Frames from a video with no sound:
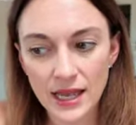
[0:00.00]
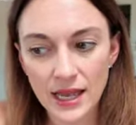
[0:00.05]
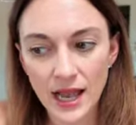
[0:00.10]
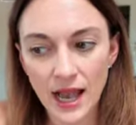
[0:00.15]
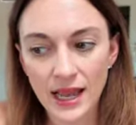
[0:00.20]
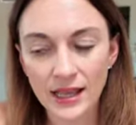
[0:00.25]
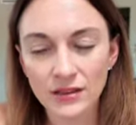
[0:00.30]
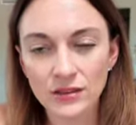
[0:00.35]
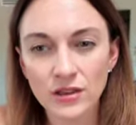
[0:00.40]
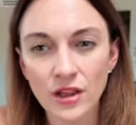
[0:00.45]

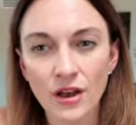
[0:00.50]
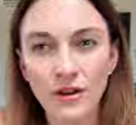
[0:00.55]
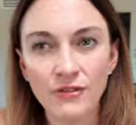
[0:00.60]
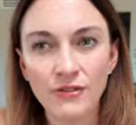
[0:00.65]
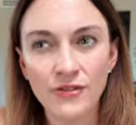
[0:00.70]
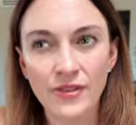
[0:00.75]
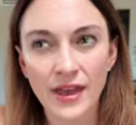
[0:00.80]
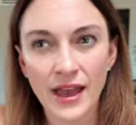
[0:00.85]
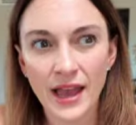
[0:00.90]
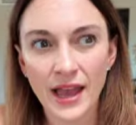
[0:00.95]
I
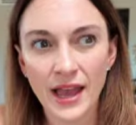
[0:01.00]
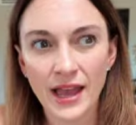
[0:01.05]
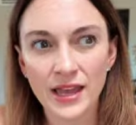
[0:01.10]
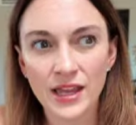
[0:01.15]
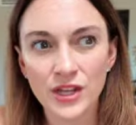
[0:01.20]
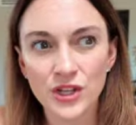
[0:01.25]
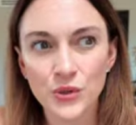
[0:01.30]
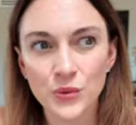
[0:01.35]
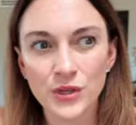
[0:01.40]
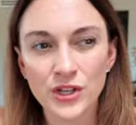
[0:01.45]
love
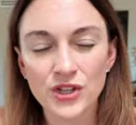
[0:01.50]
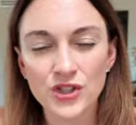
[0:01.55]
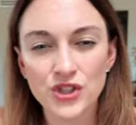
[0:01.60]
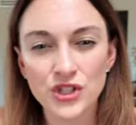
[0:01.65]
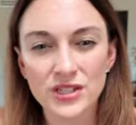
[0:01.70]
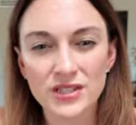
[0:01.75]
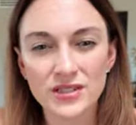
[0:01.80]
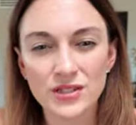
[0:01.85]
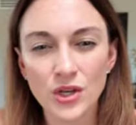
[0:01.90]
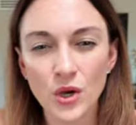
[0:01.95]
that you can
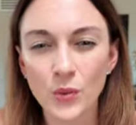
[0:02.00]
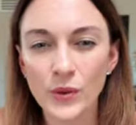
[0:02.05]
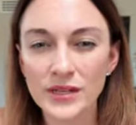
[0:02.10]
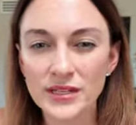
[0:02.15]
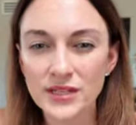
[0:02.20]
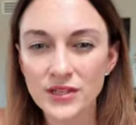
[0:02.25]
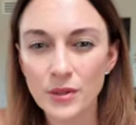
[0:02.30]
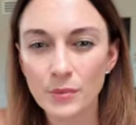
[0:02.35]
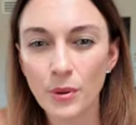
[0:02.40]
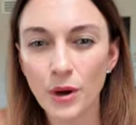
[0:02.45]
just go
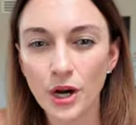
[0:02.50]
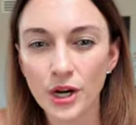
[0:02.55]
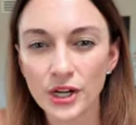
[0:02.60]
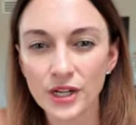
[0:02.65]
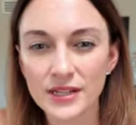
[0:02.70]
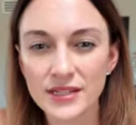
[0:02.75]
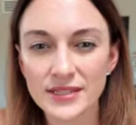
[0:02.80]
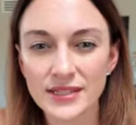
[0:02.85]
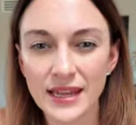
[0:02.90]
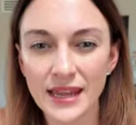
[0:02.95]
into the
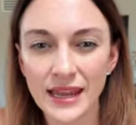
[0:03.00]
parks